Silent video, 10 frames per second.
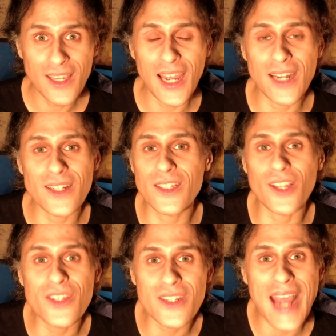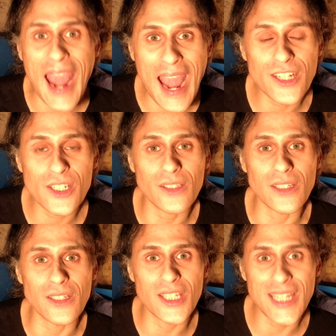and it doesn't actually
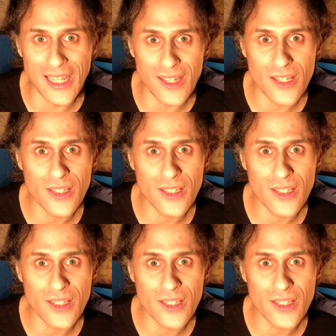exist,